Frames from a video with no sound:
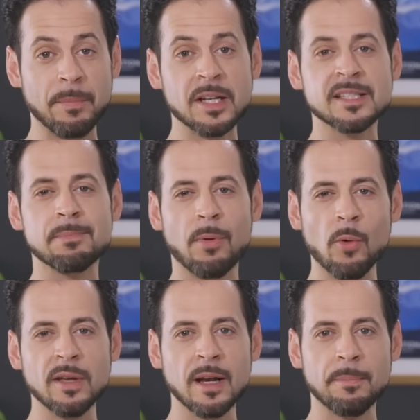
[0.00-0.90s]
but it's
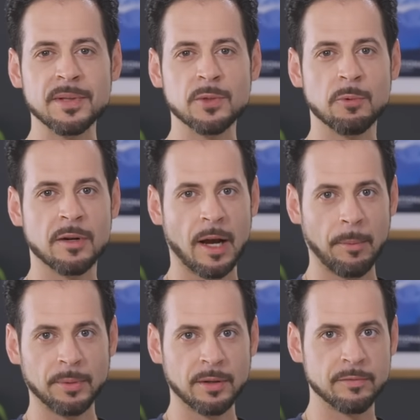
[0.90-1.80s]
broken up into a
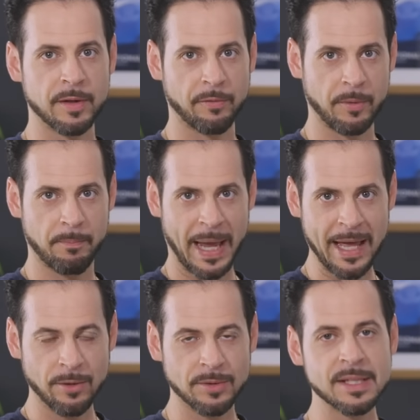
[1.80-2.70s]
couple of different
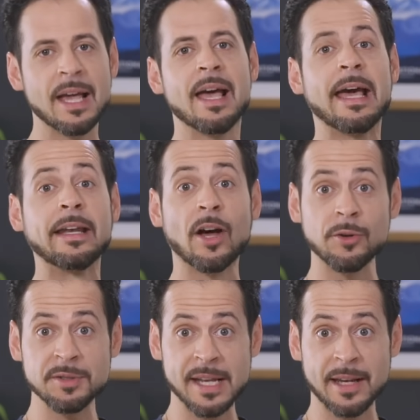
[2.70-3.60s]
panels, and
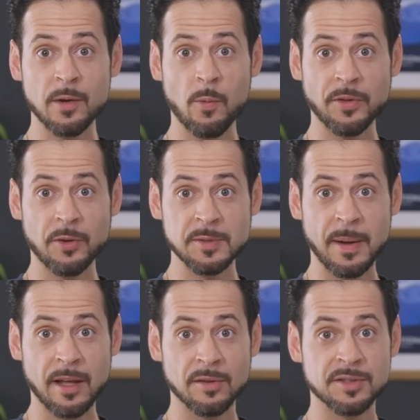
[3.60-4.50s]
understanding what those
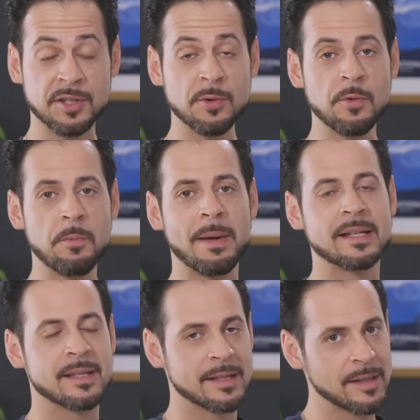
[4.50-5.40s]
panels do
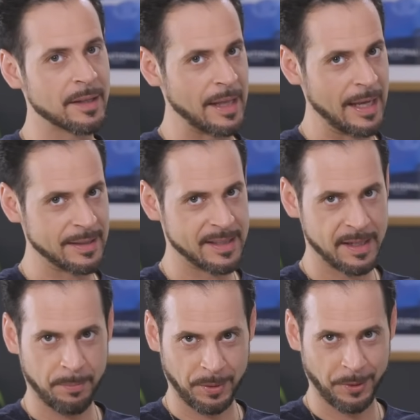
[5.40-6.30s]
makes things a lot
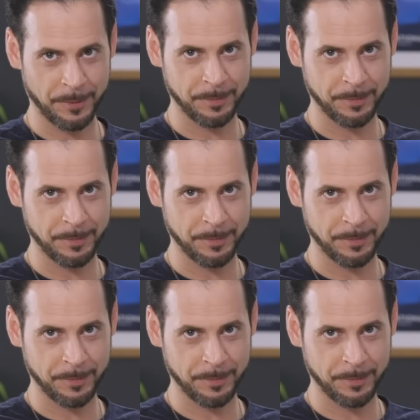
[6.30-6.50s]
simpler.